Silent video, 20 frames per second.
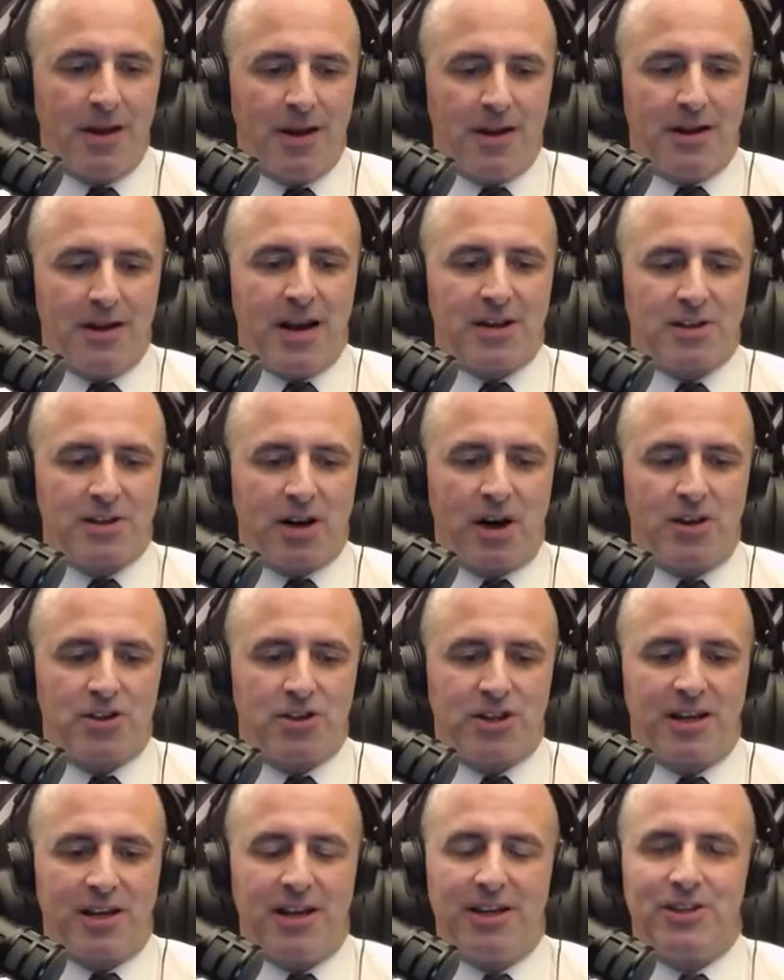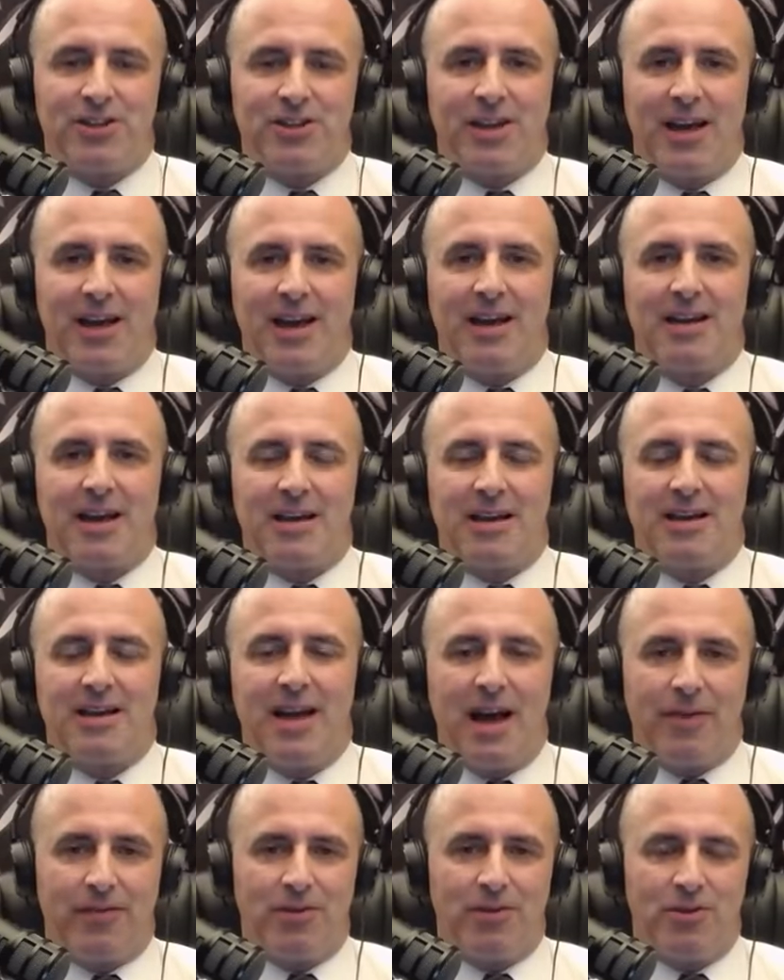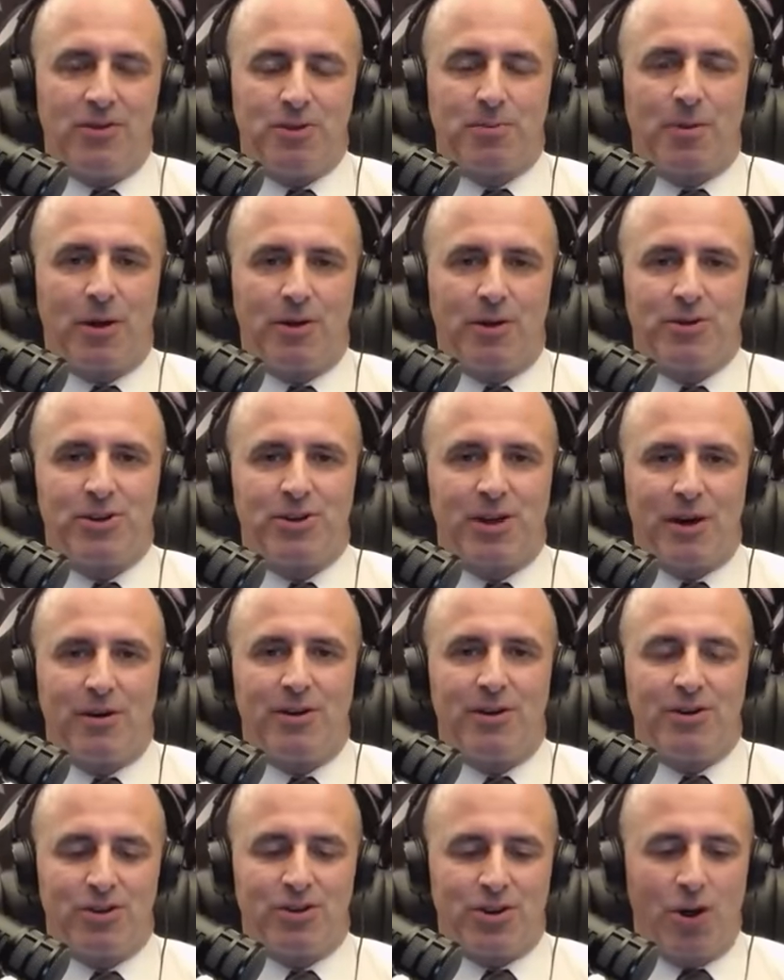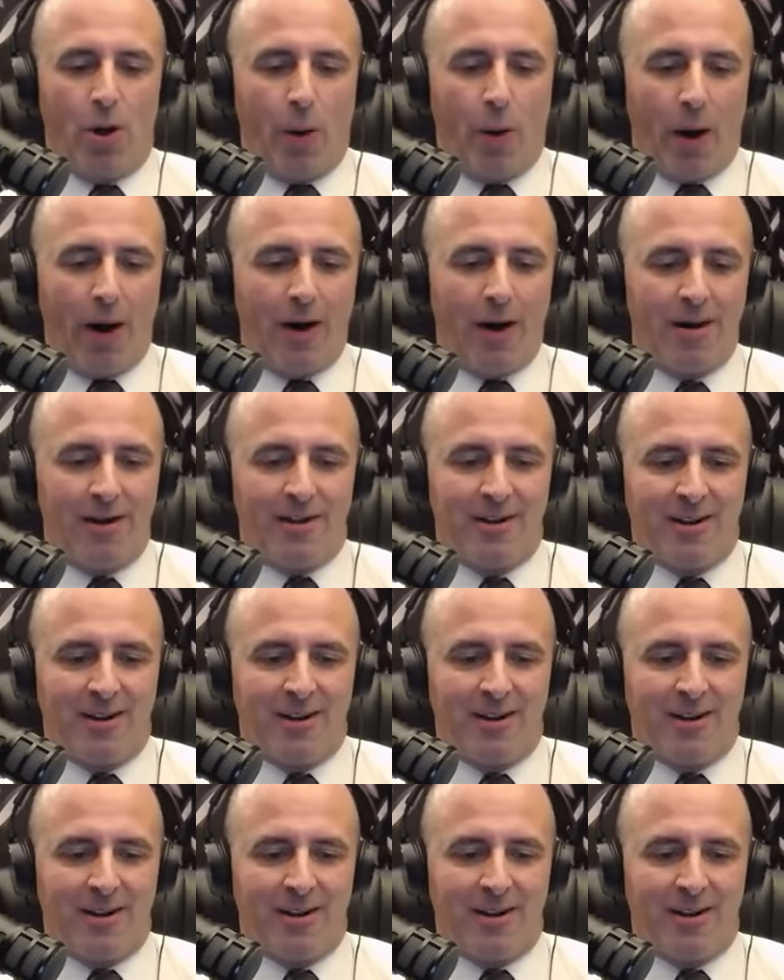NASCAR's Kids and Nephews Pro Series Tour.